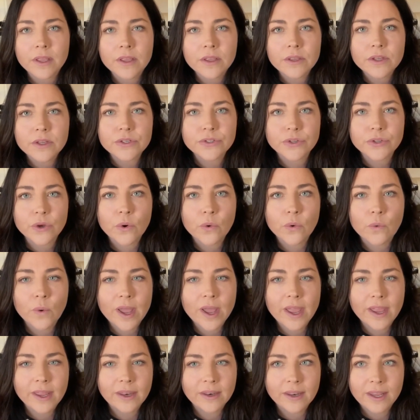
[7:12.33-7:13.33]
So
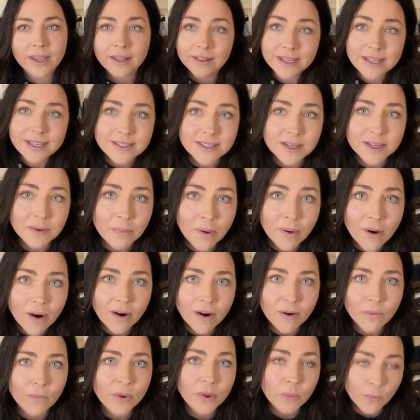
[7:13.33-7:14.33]
when, at least in
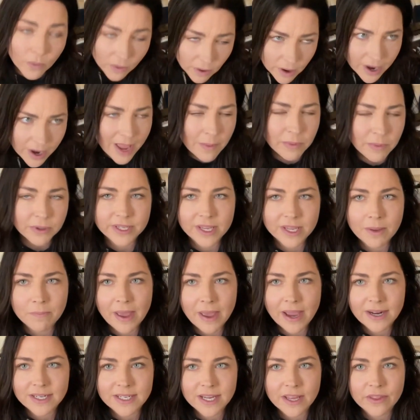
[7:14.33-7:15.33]
part, we were able to get
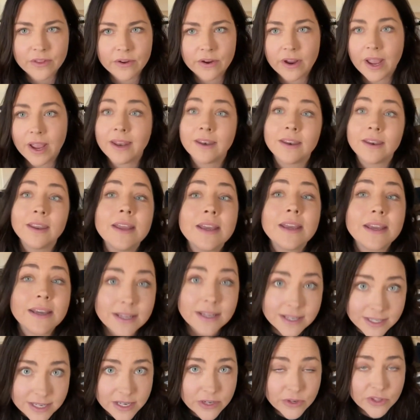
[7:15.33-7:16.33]
back together and
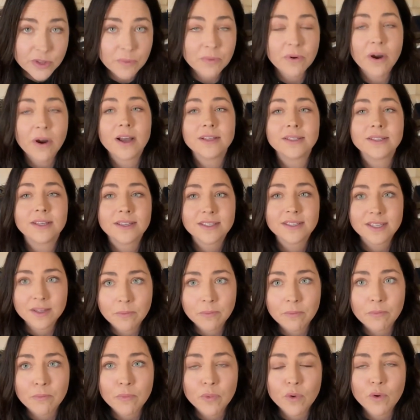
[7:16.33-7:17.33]
continue the process
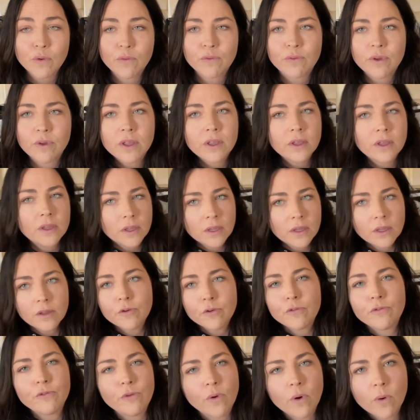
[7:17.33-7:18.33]
and move
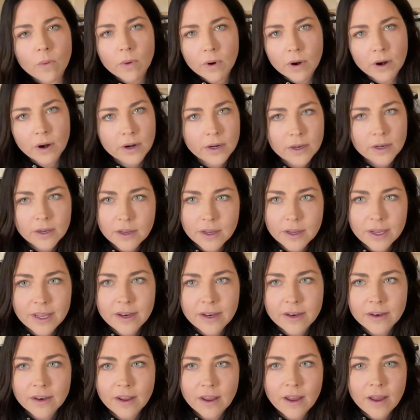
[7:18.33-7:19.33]
forward
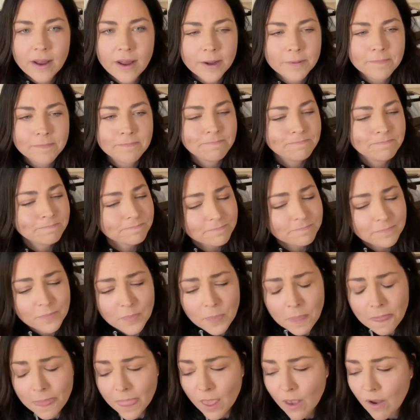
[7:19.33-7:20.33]
in
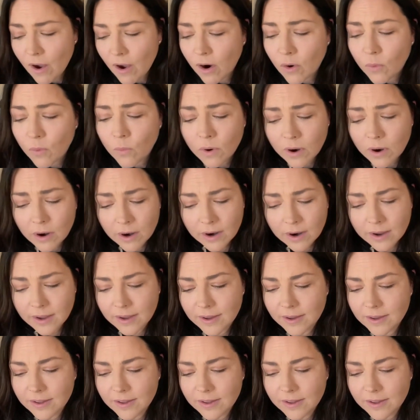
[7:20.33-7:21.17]
our work,